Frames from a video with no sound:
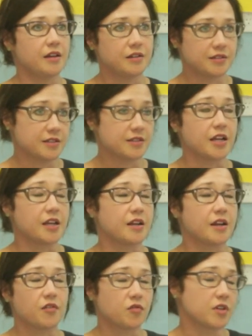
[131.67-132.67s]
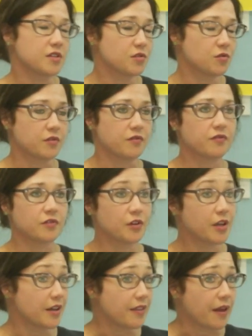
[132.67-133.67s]
and everyone is sort of
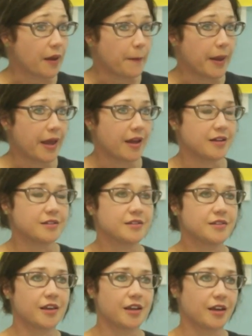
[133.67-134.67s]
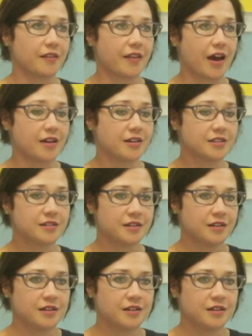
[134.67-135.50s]
looking at them and thinking that,